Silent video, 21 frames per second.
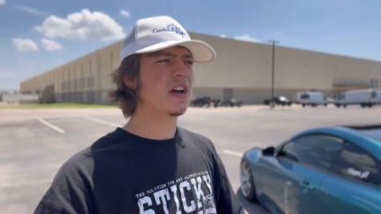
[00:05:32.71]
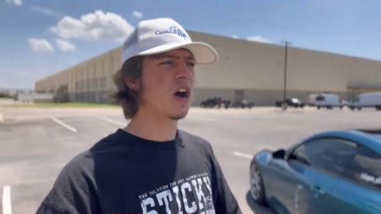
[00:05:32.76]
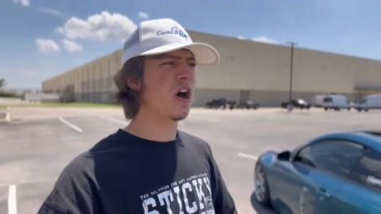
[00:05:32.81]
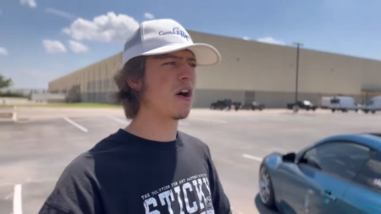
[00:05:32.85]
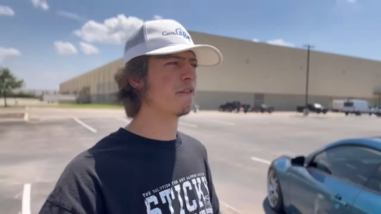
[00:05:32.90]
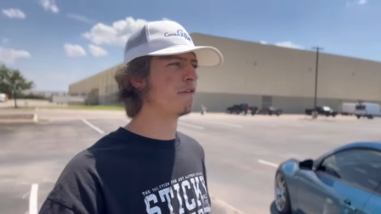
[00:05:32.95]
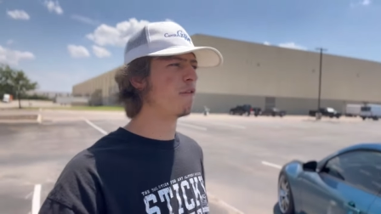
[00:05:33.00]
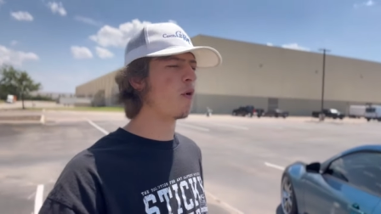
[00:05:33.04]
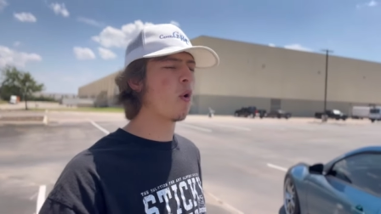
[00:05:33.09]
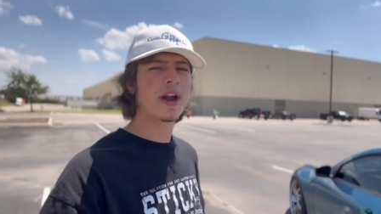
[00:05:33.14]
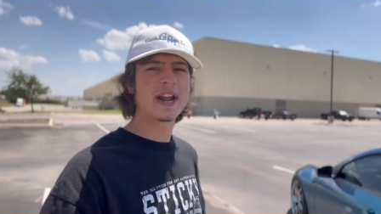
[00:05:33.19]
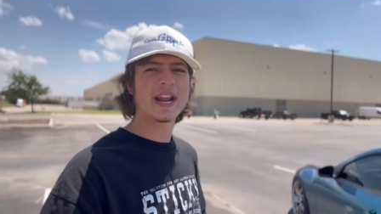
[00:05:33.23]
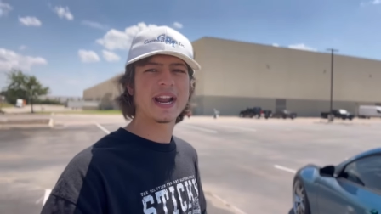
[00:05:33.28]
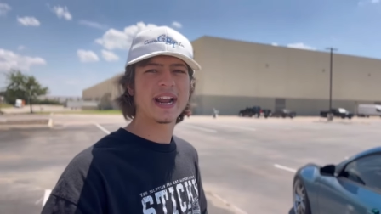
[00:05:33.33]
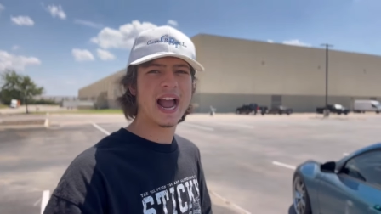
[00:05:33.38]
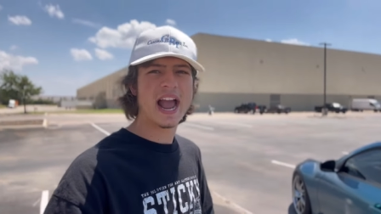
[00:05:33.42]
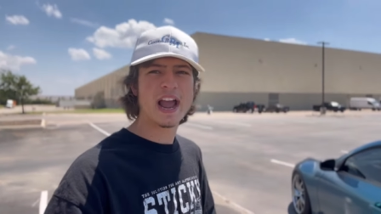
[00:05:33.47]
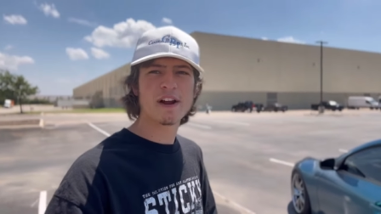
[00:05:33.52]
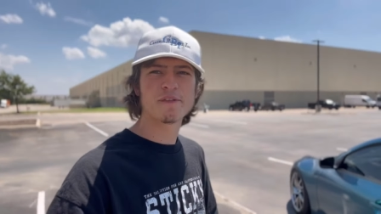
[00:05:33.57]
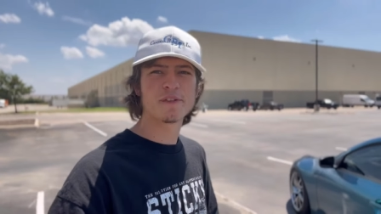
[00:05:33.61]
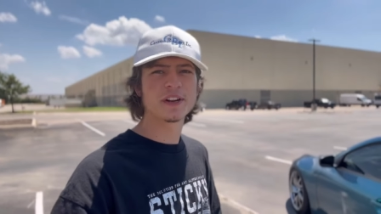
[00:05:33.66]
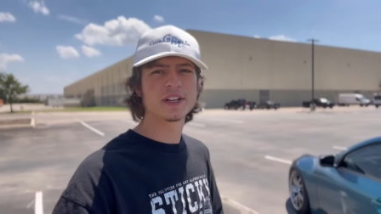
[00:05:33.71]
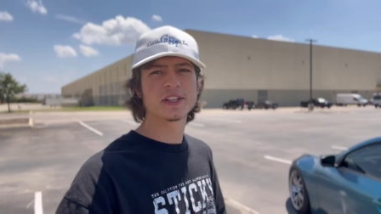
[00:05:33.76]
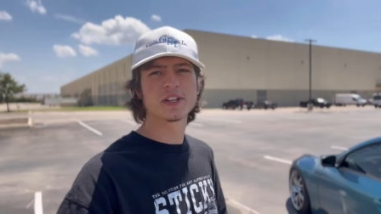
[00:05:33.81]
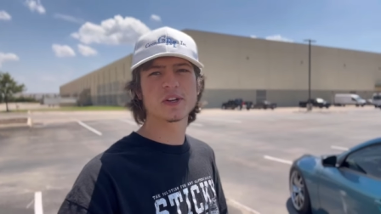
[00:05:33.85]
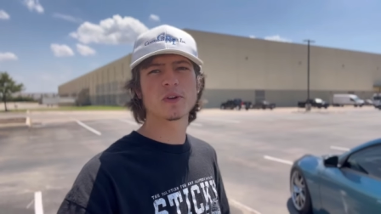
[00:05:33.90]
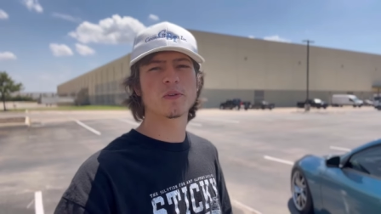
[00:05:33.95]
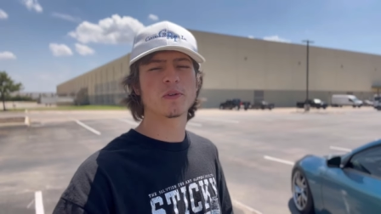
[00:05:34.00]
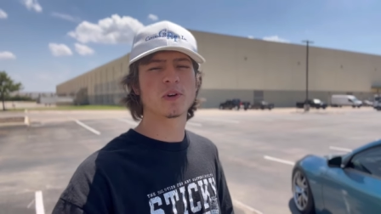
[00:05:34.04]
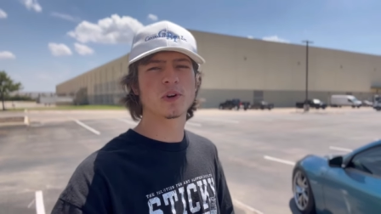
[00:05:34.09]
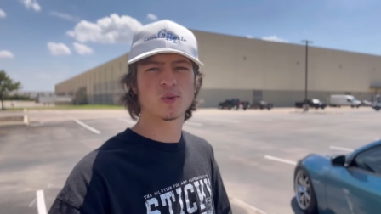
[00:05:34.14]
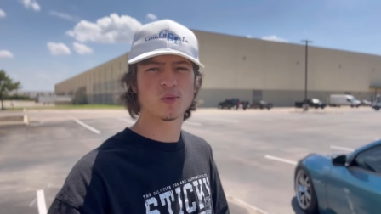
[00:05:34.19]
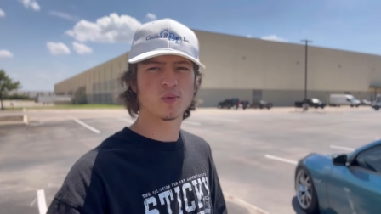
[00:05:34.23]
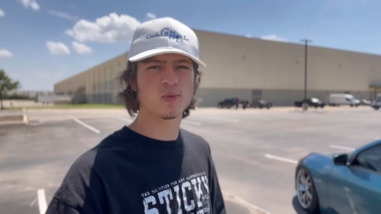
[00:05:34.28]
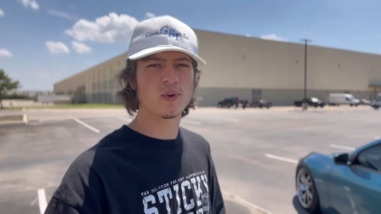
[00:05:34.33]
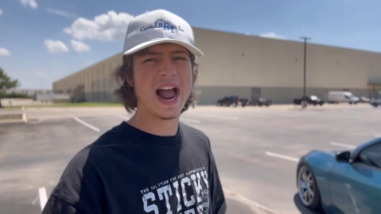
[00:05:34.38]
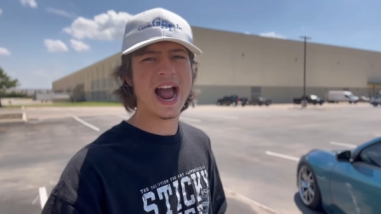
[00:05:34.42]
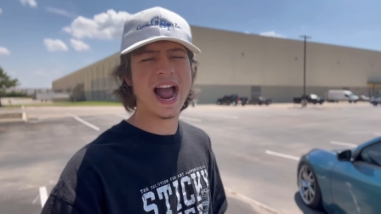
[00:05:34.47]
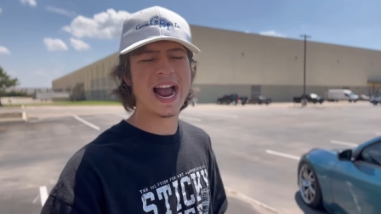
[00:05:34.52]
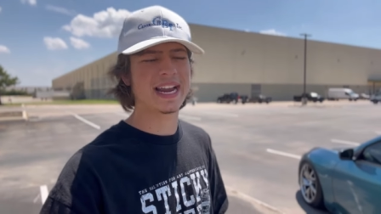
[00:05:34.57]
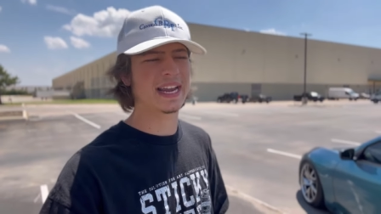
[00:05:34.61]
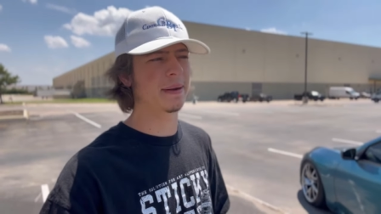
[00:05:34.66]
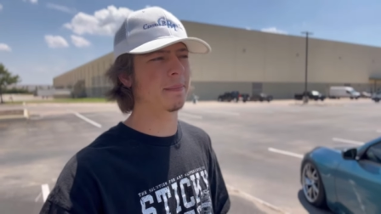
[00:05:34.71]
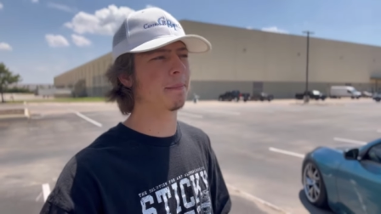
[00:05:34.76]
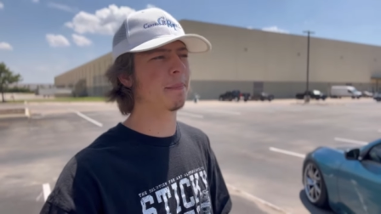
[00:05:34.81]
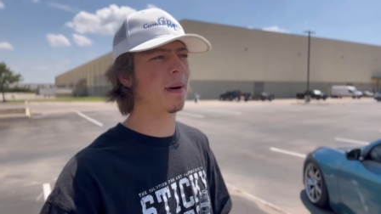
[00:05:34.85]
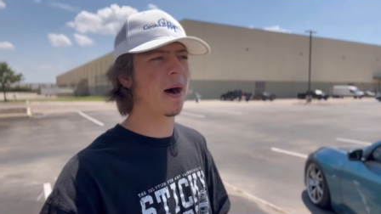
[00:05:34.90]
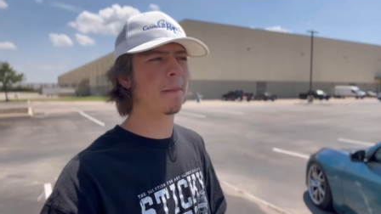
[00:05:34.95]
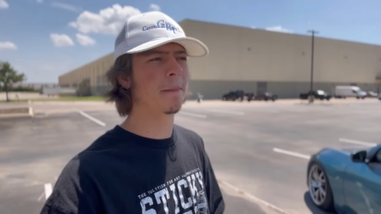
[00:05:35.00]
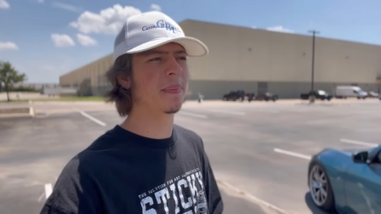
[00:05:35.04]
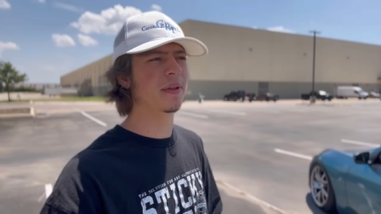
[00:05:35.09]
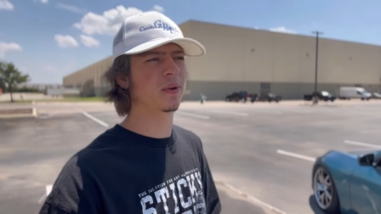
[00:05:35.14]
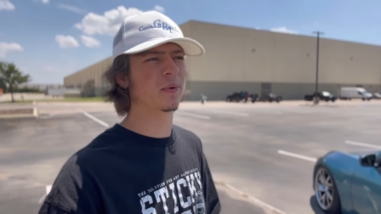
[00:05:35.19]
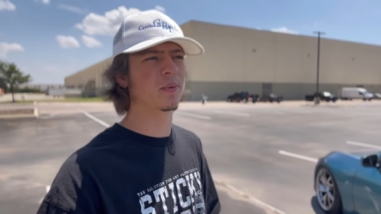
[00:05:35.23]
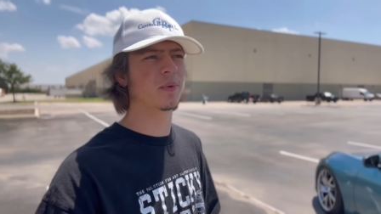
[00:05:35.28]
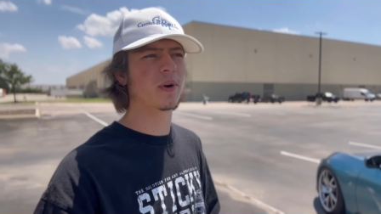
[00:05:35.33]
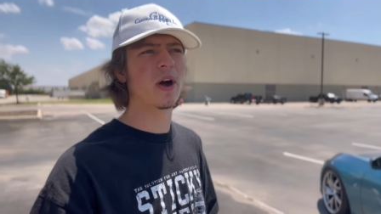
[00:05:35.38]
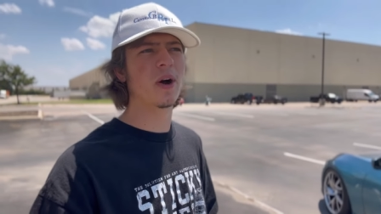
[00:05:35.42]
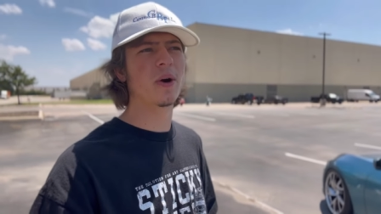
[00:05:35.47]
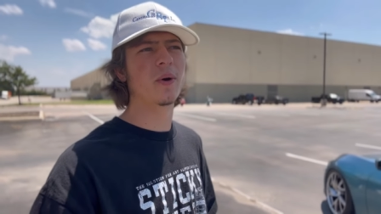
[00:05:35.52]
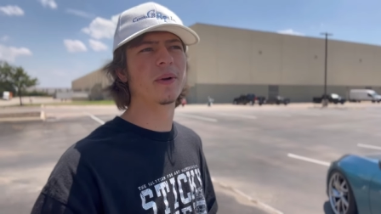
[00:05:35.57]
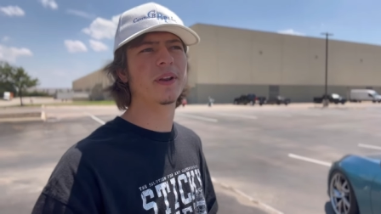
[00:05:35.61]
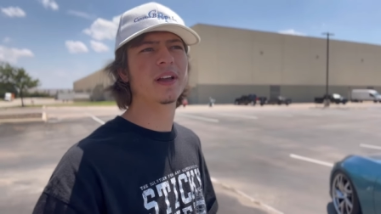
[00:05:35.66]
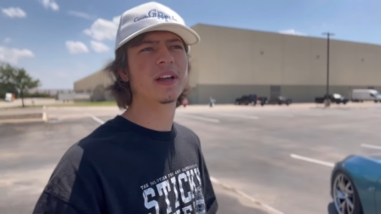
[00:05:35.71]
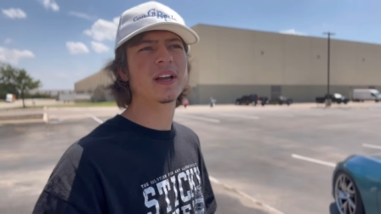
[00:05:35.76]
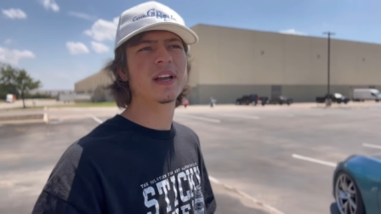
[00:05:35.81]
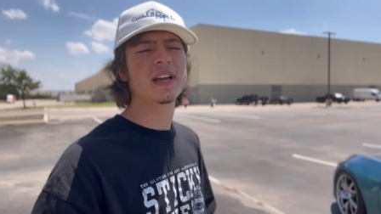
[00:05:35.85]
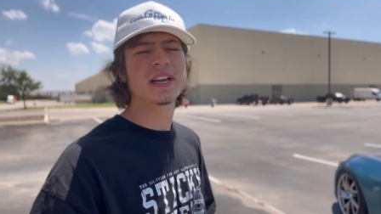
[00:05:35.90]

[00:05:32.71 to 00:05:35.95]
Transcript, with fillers: avoiding every little crack and bump in the road,